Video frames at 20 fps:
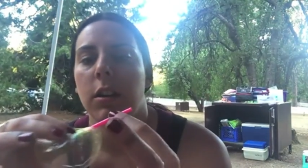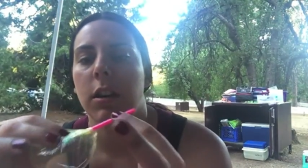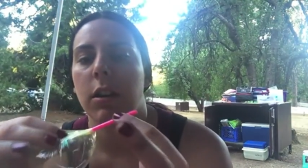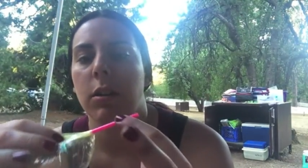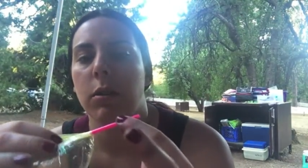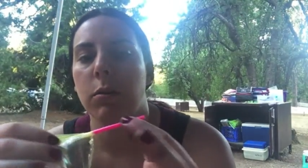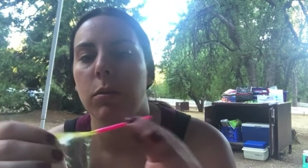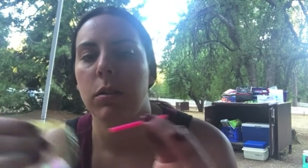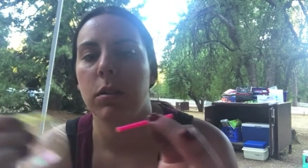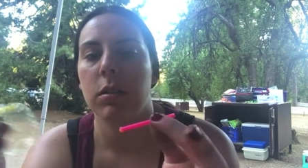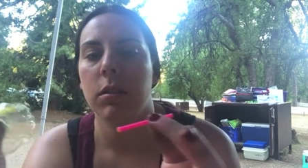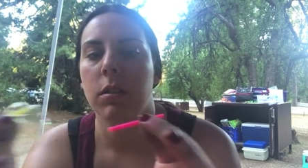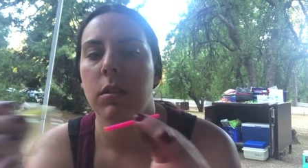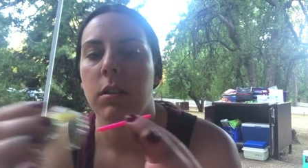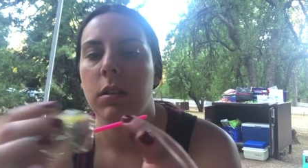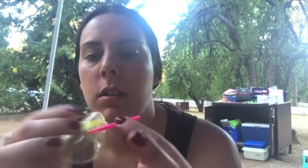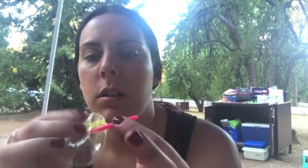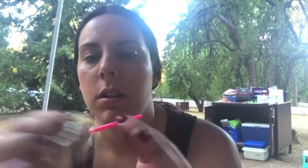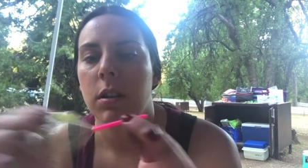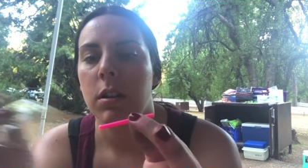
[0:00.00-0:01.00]
no.
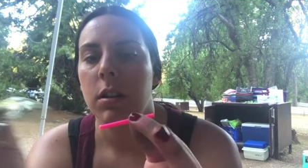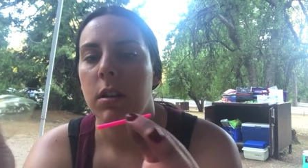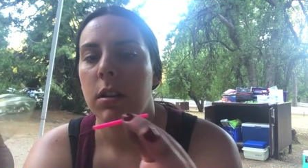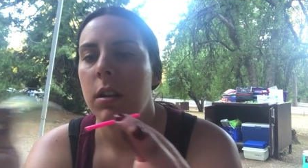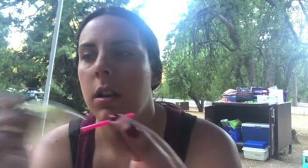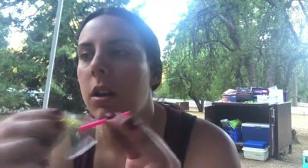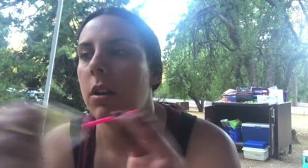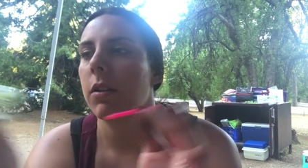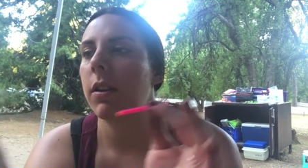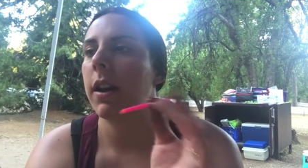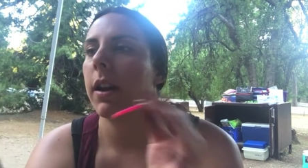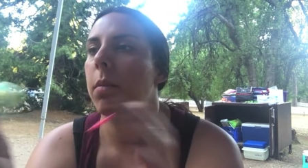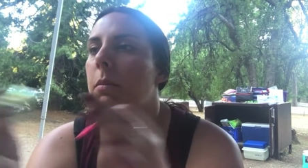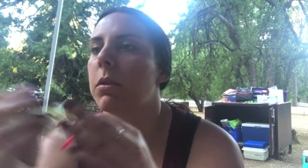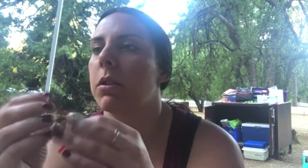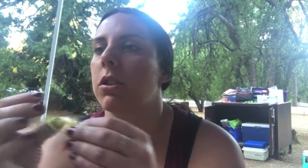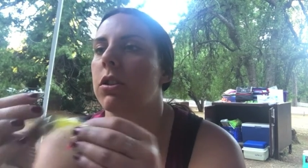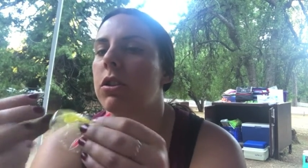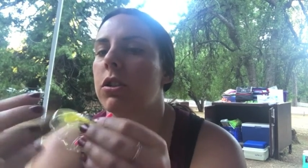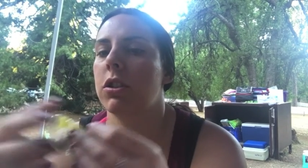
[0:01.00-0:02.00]
Okay, I'm
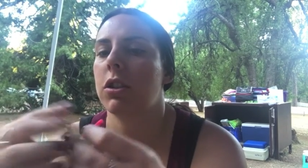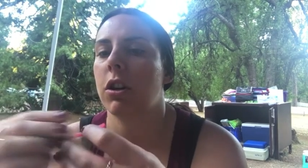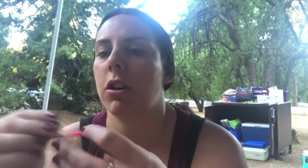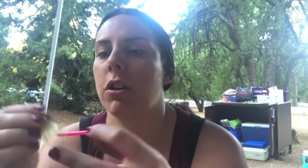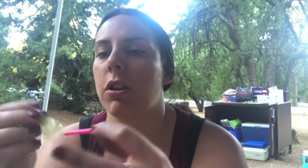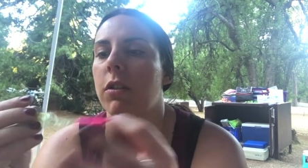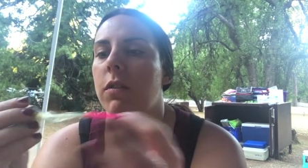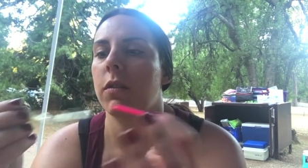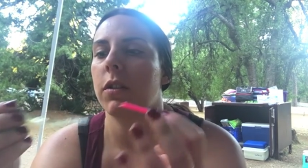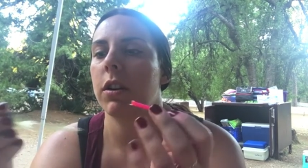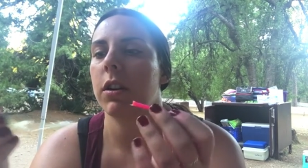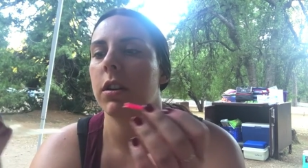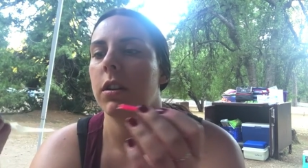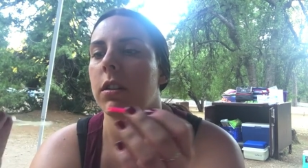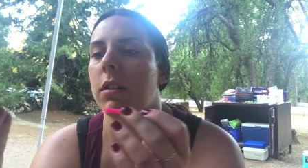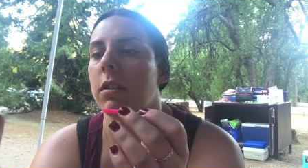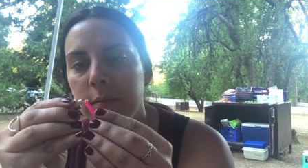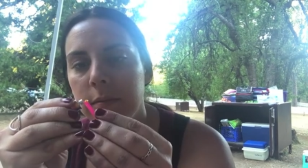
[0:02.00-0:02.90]
gonna start over.